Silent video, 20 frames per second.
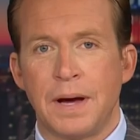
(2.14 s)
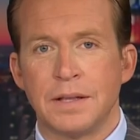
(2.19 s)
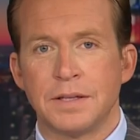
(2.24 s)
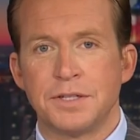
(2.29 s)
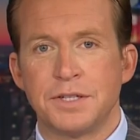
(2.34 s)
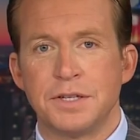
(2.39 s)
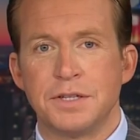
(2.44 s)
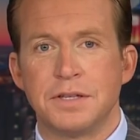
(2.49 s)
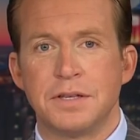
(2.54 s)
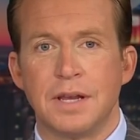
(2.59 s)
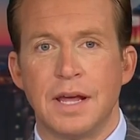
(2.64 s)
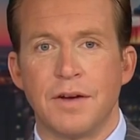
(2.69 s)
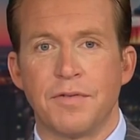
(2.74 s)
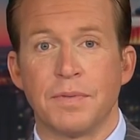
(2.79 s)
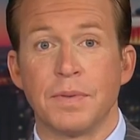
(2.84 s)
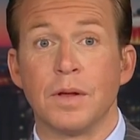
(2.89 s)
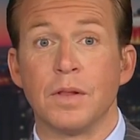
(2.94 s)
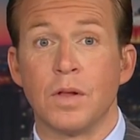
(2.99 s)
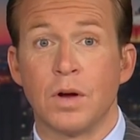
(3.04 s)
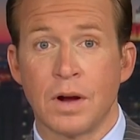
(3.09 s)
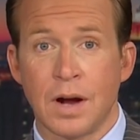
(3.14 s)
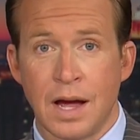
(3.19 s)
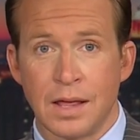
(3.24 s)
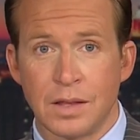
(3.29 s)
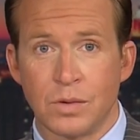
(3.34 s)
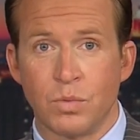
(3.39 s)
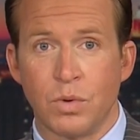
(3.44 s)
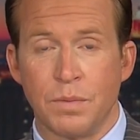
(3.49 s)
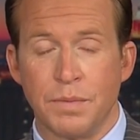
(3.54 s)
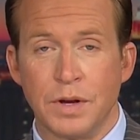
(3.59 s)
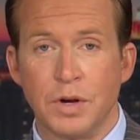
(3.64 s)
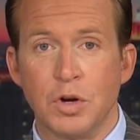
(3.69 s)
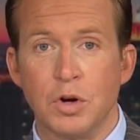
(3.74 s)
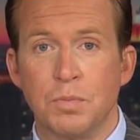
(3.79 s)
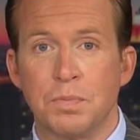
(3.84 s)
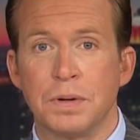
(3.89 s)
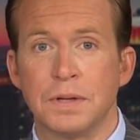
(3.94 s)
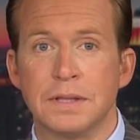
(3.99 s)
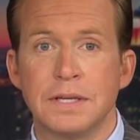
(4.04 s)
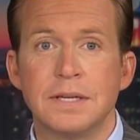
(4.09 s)
apologies today from the Long Island woman who
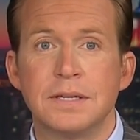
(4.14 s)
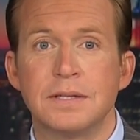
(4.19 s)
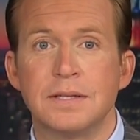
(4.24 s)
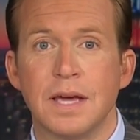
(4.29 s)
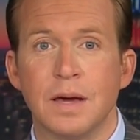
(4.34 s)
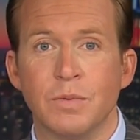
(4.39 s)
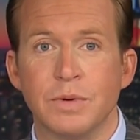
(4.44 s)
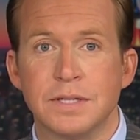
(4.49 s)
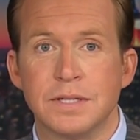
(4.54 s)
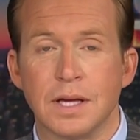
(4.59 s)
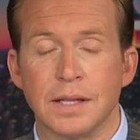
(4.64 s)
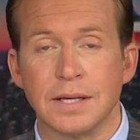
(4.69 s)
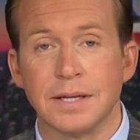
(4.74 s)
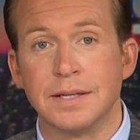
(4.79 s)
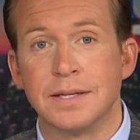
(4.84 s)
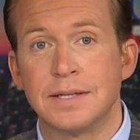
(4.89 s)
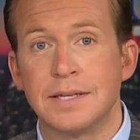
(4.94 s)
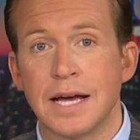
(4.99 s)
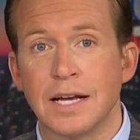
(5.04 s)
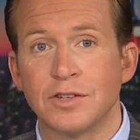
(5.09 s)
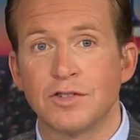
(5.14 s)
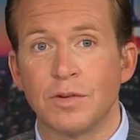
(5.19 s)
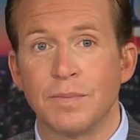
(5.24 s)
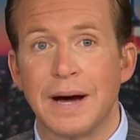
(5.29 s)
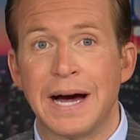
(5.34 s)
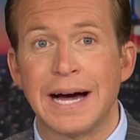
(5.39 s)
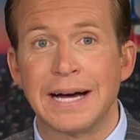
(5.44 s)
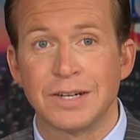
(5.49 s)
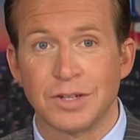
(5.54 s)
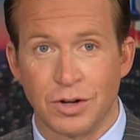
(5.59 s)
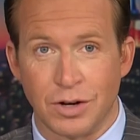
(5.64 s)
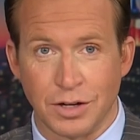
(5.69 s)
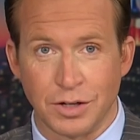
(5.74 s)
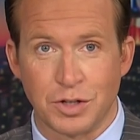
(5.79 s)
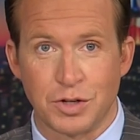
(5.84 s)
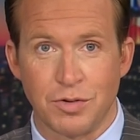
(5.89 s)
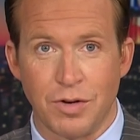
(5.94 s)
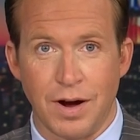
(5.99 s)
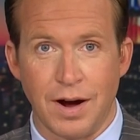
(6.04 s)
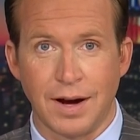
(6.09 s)
police say was selling sex from a hot dog
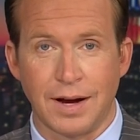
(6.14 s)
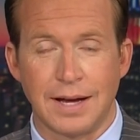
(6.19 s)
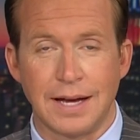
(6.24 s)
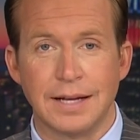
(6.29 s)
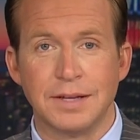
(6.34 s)
truck.